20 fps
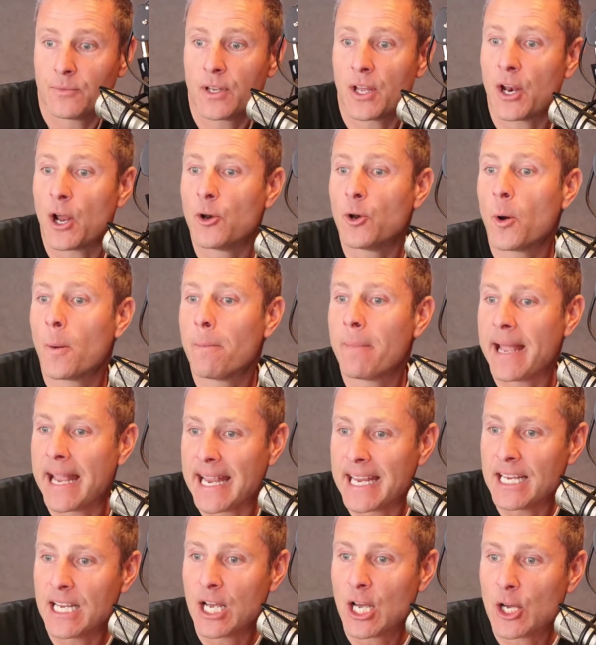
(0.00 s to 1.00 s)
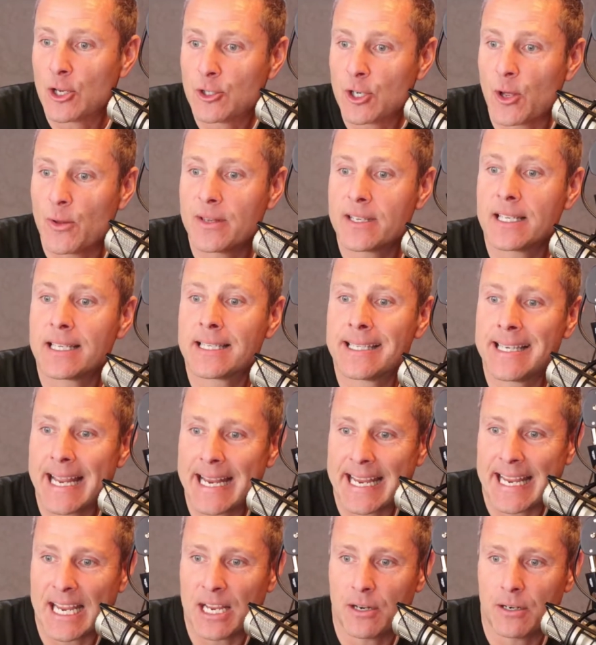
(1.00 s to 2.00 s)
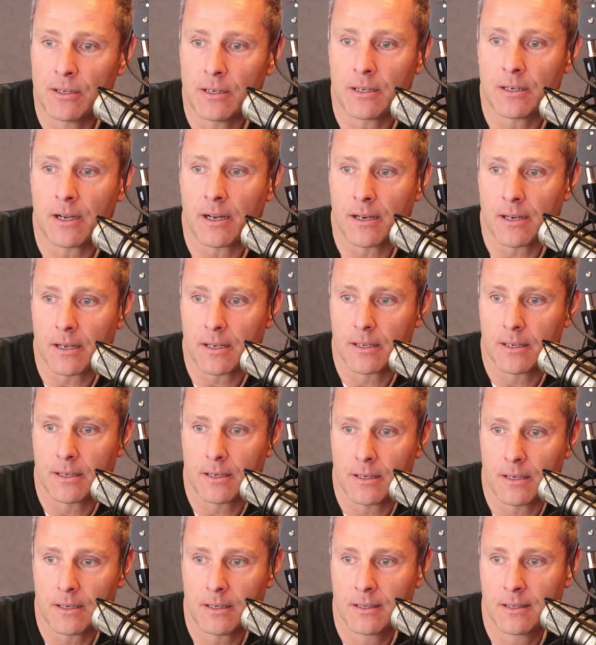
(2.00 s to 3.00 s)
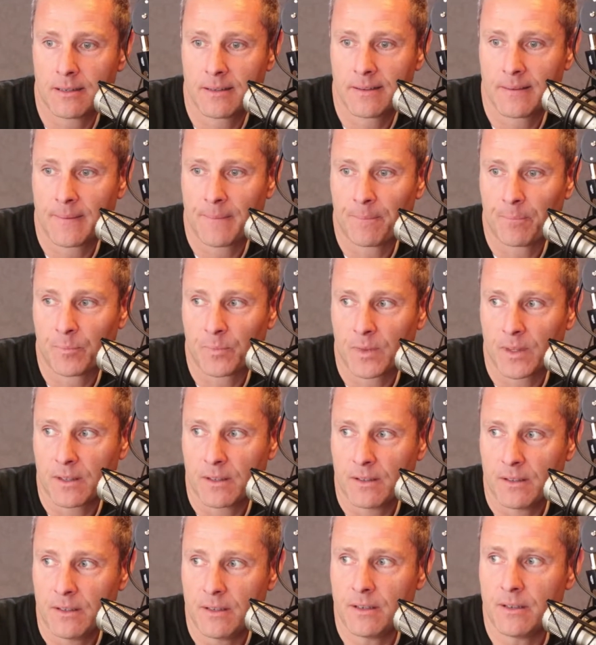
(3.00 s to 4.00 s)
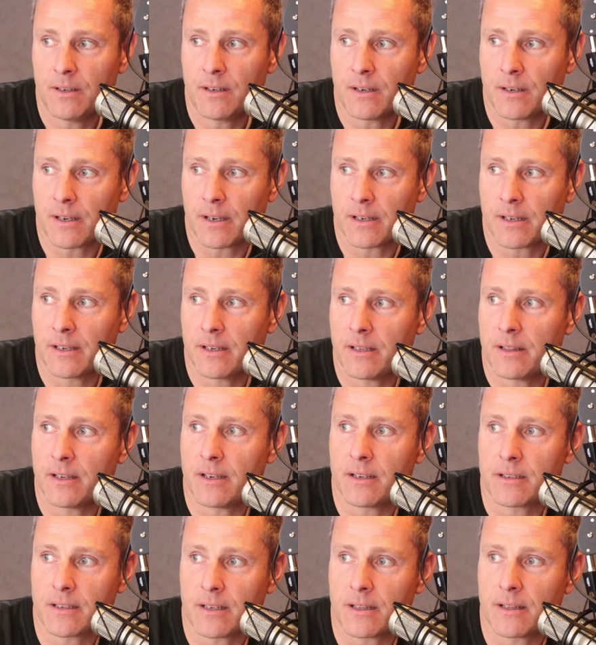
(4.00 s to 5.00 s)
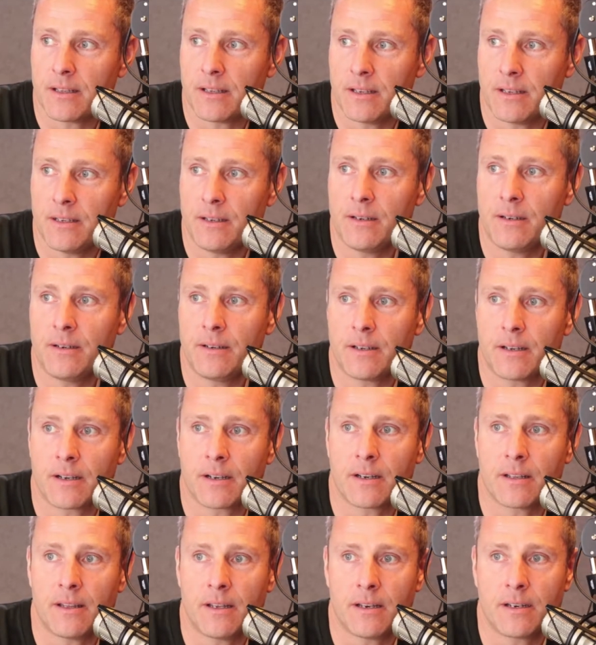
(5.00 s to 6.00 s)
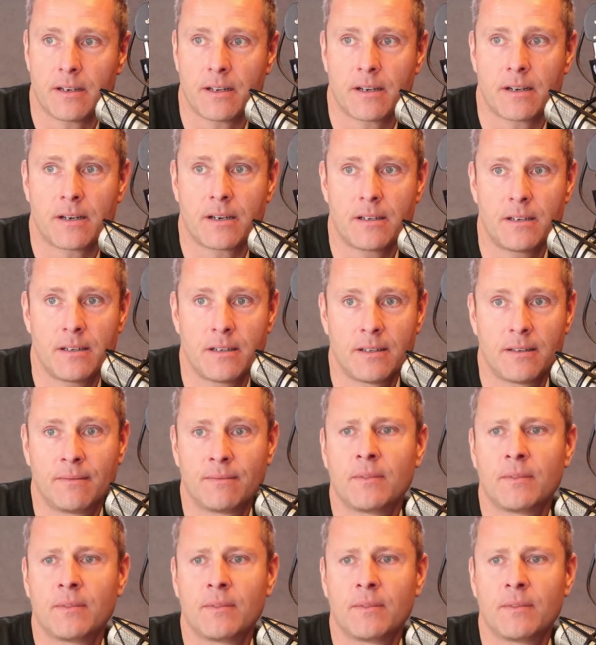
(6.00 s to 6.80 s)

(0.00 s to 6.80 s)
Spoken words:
No, not me. No, this is Nikki. Oh, I like her. You know I can give her something you younger than can't.